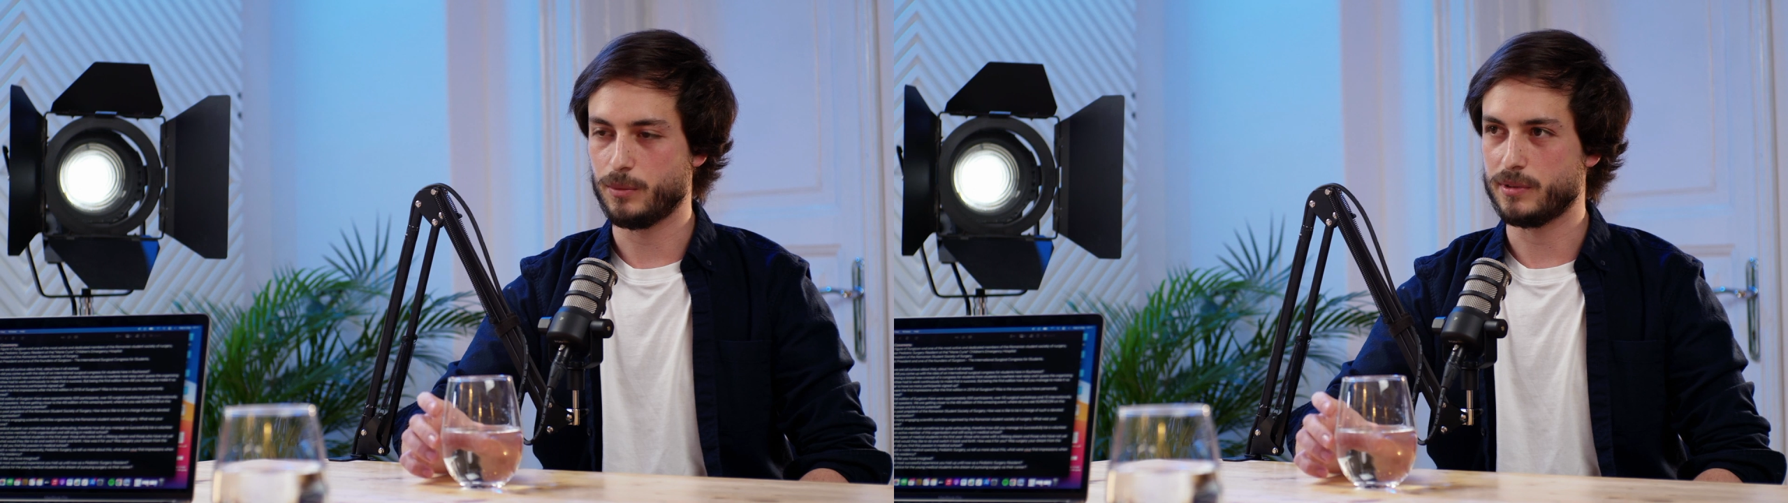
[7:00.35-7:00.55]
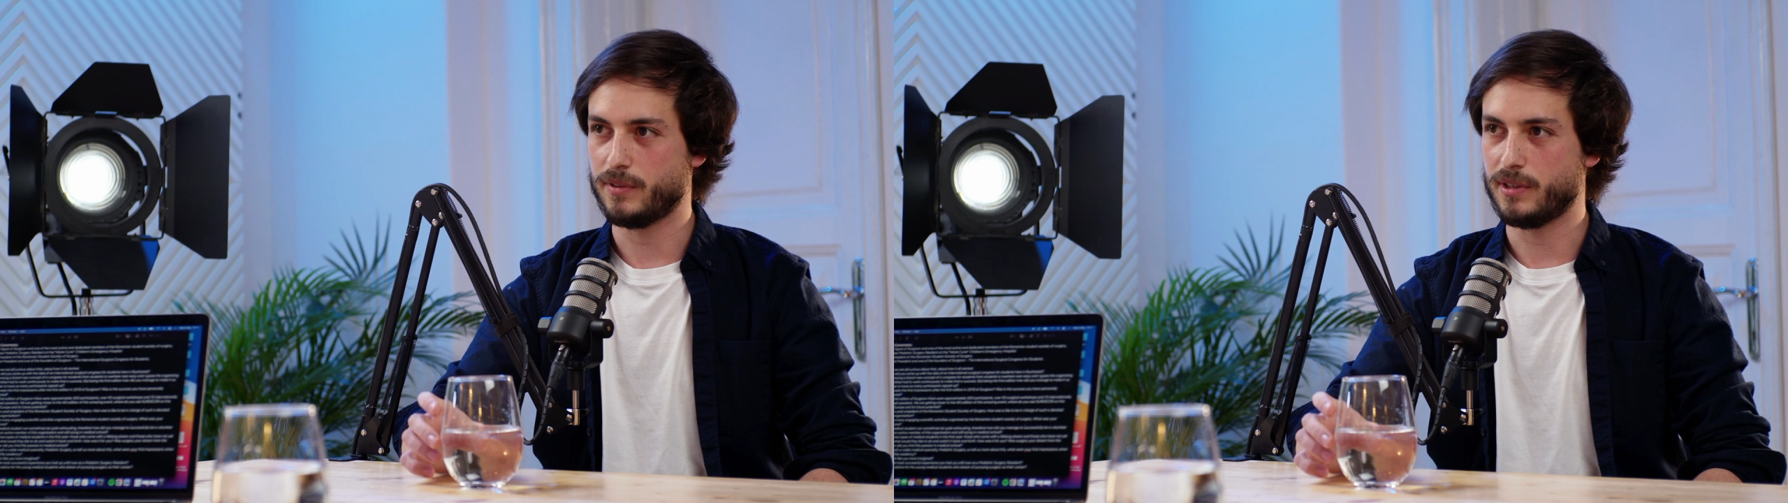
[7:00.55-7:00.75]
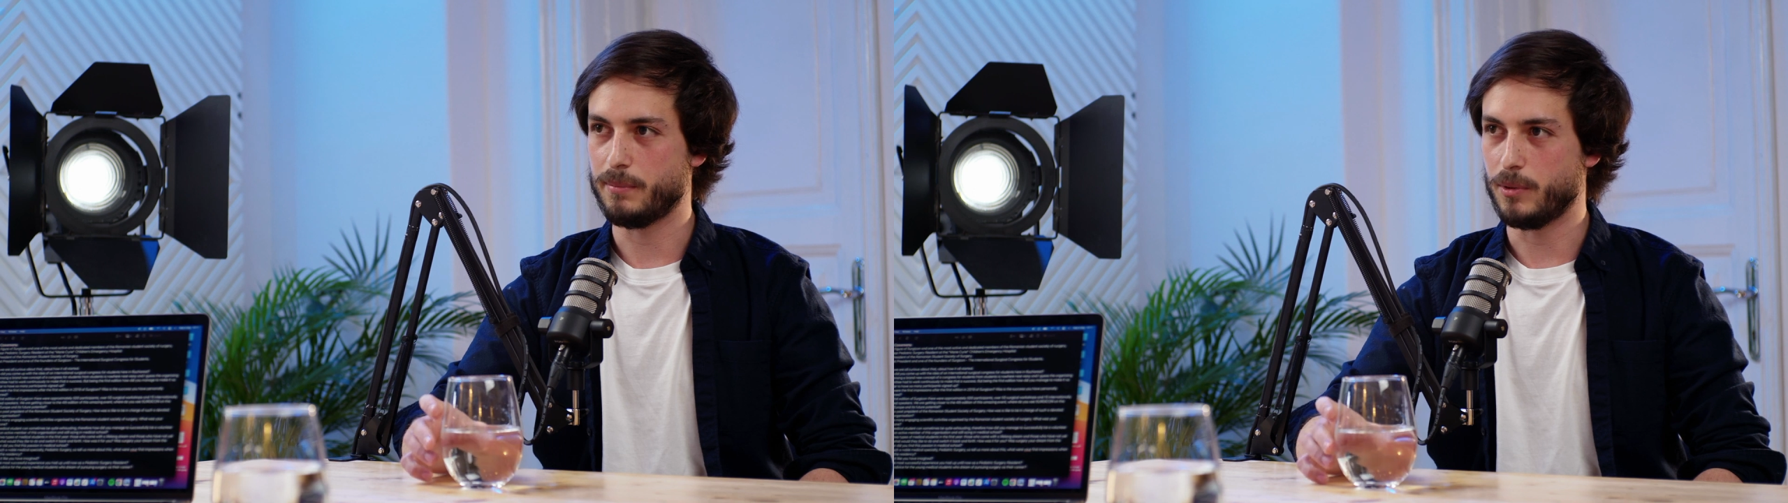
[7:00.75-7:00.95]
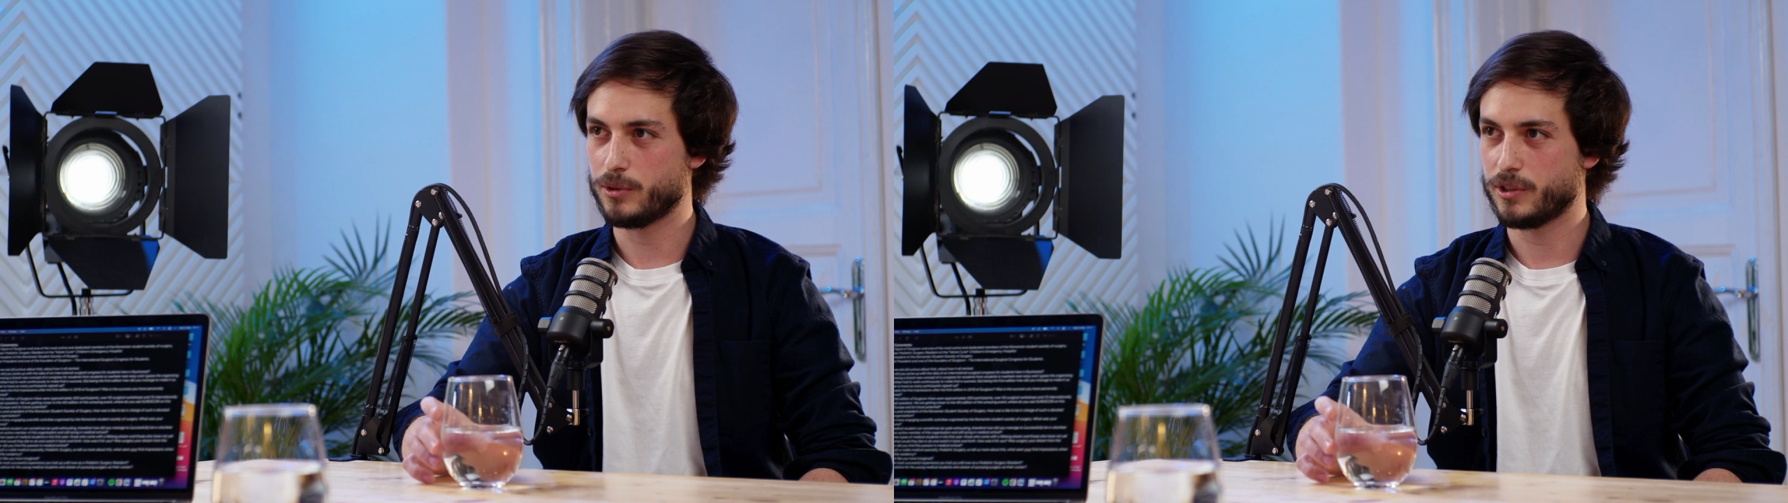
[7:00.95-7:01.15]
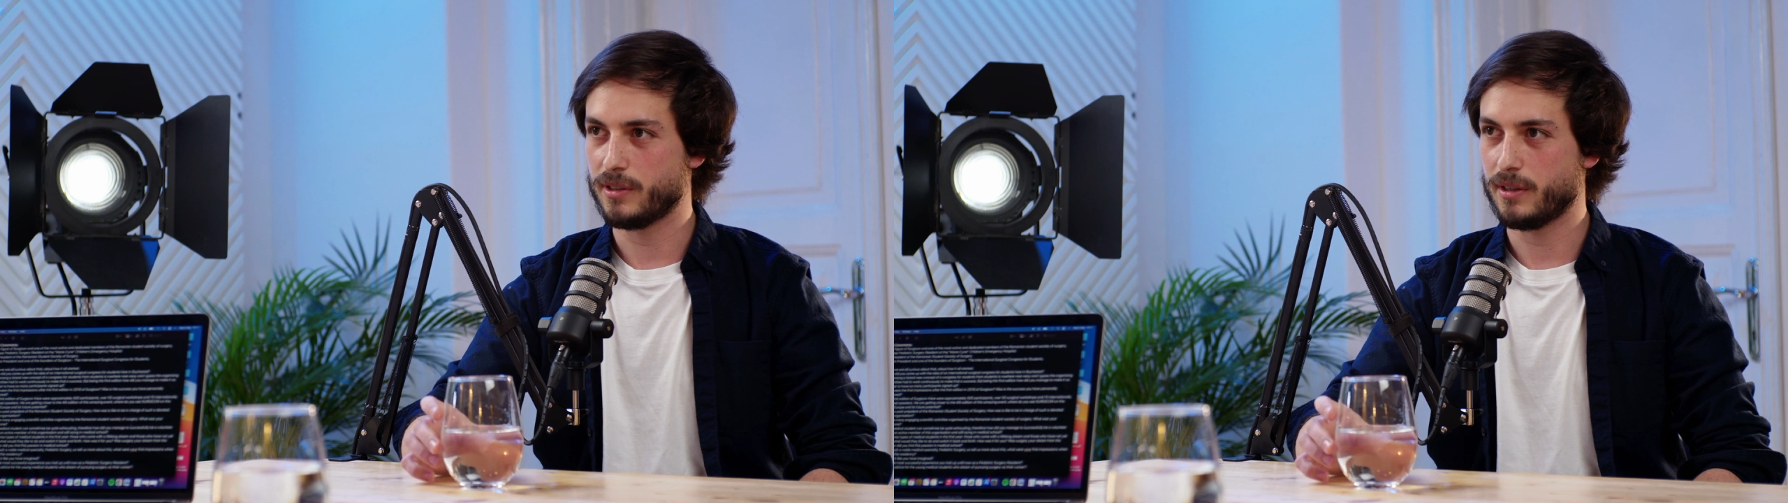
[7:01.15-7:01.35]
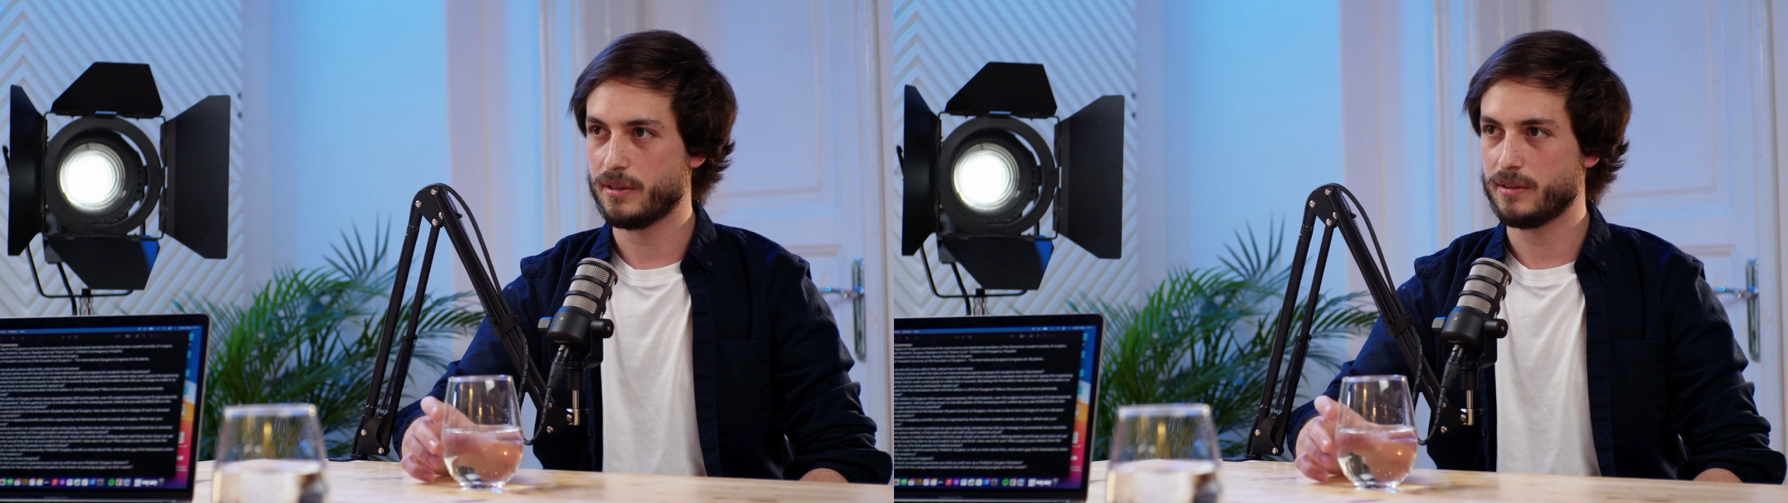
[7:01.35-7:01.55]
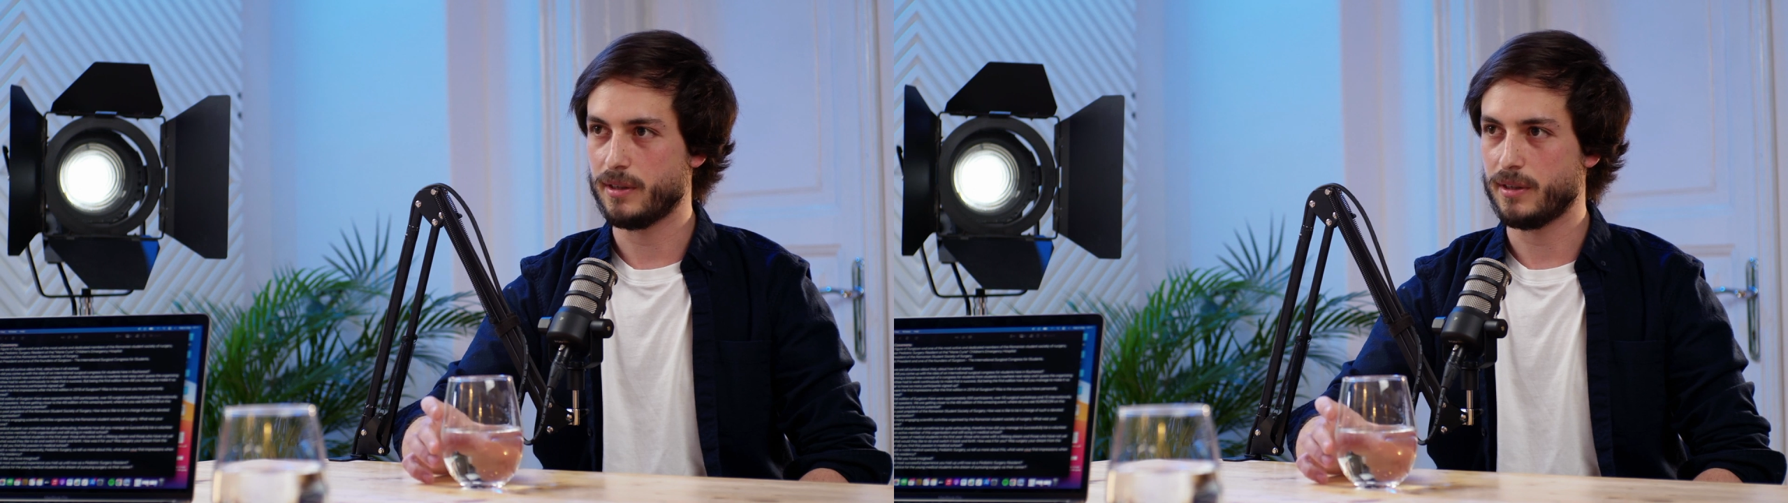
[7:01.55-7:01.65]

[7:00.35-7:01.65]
was very emotional,